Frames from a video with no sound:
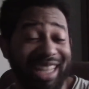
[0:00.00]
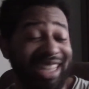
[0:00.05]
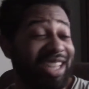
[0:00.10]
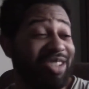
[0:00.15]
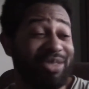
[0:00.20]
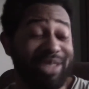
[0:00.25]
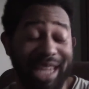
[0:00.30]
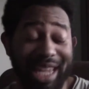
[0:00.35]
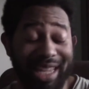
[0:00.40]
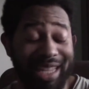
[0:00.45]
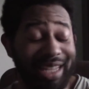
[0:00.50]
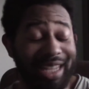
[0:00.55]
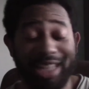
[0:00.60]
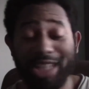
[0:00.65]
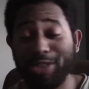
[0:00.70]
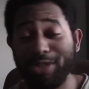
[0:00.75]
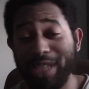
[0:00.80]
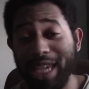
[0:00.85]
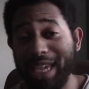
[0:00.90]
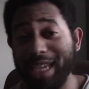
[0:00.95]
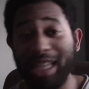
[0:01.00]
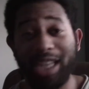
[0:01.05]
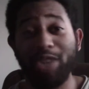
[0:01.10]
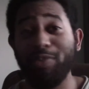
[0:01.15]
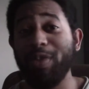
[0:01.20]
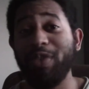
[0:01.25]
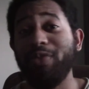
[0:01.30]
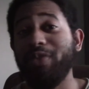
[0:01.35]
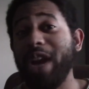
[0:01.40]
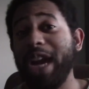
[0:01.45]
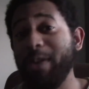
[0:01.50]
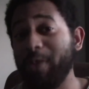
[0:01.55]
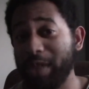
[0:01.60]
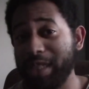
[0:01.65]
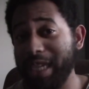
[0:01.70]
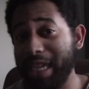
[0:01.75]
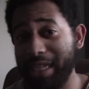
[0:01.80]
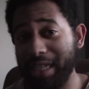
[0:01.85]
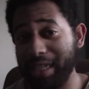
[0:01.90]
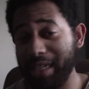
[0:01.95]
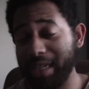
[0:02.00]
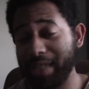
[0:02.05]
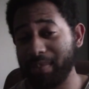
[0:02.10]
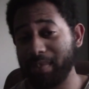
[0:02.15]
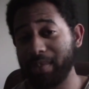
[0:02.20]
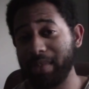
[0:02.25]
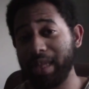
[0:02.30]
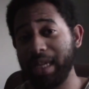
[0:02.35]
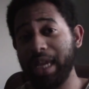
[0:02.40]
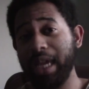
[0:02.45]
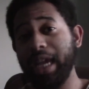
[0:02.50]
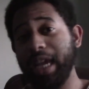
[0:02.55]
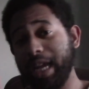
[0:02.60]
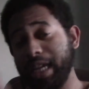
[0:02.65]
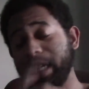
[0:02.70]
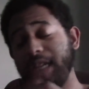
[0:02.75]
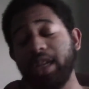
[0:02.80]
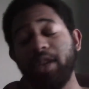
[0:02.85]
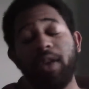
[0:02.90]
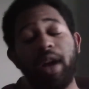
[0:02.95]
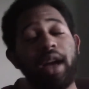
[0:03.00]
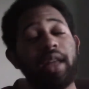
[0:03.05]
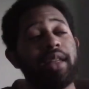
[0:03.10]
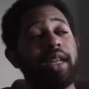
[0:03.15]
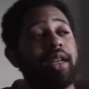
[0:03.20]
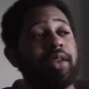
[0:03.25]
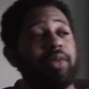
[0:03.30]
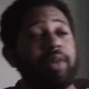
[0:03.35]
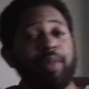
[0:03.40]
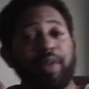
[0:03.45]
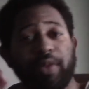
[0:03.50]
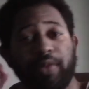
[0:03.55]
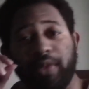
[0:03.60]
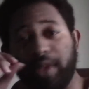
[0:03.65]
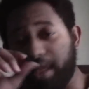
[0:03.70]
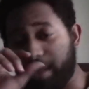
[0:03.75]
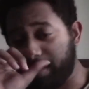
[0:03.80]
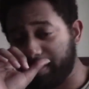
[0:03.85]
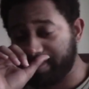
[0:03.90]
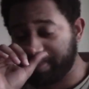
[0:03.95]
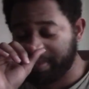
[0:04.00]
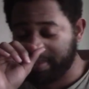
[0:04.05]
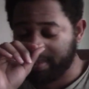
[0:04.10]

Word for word: and they'll take it and they'll take it and they'll be fine with taking it and i know how a lot of women feel